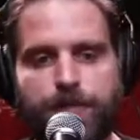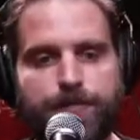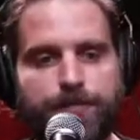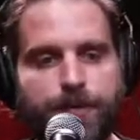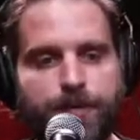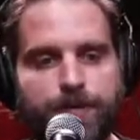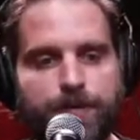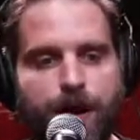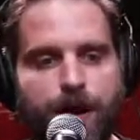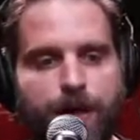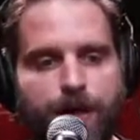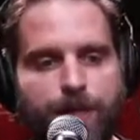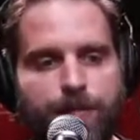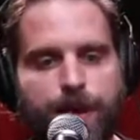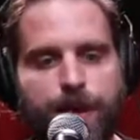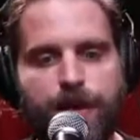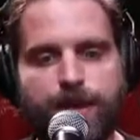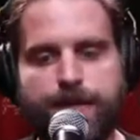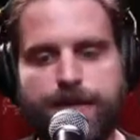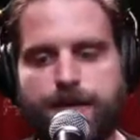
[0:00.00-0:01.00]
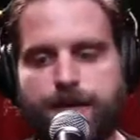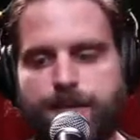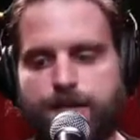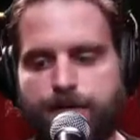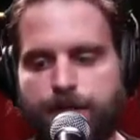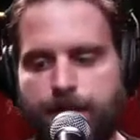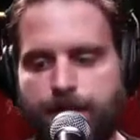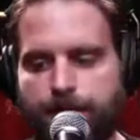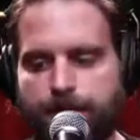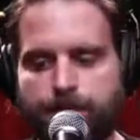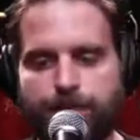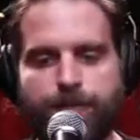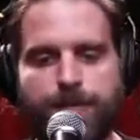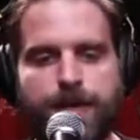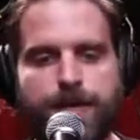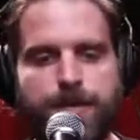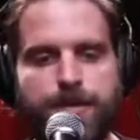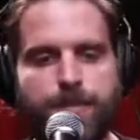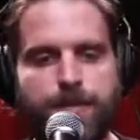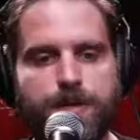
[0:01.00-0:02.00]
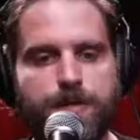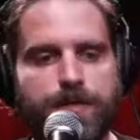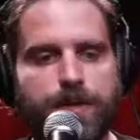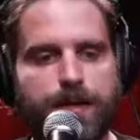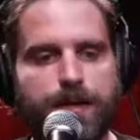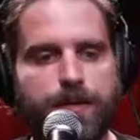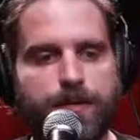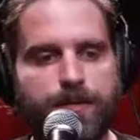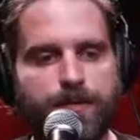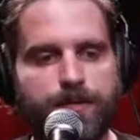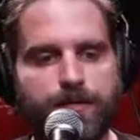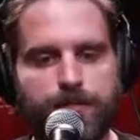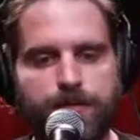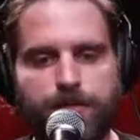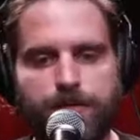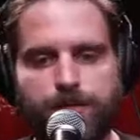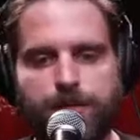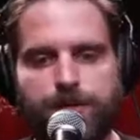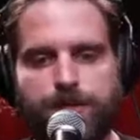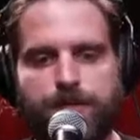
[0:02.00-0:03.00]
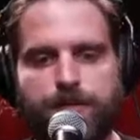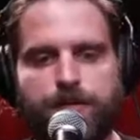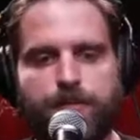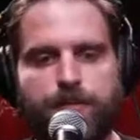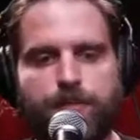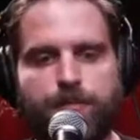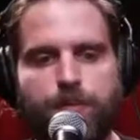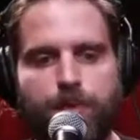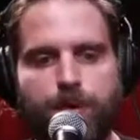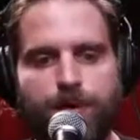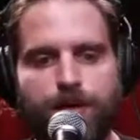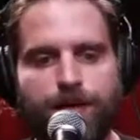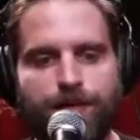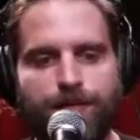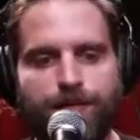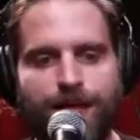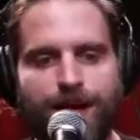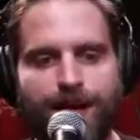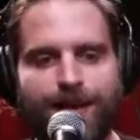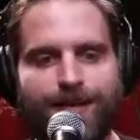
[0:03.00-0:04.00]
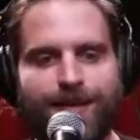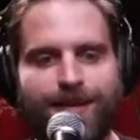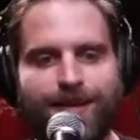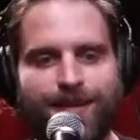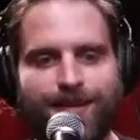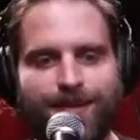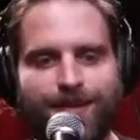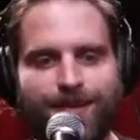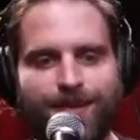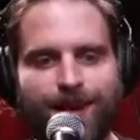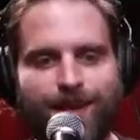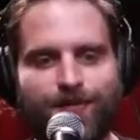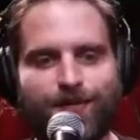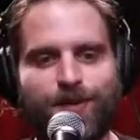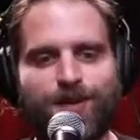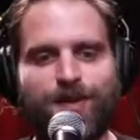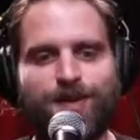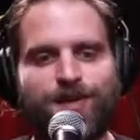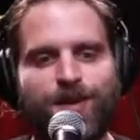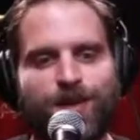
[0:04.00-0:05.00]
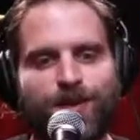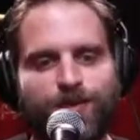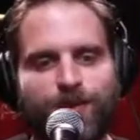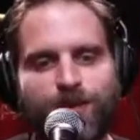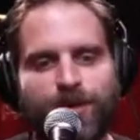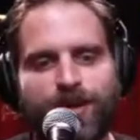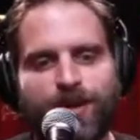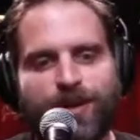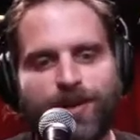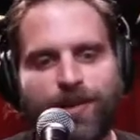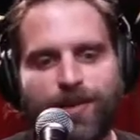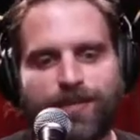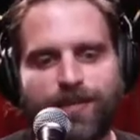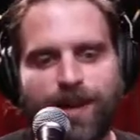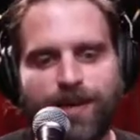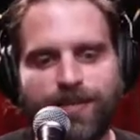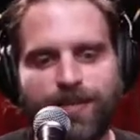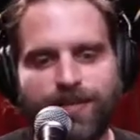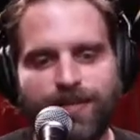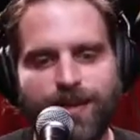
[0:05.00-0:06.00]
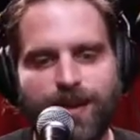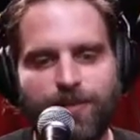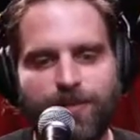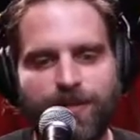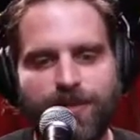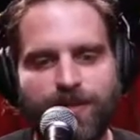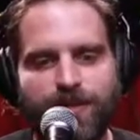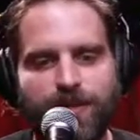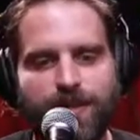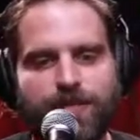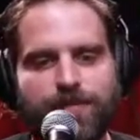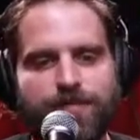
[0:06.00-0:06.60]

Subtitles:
talking about it here and for playing the music. And there's still more of that left. Can you tell us what you're going to close out the set with today?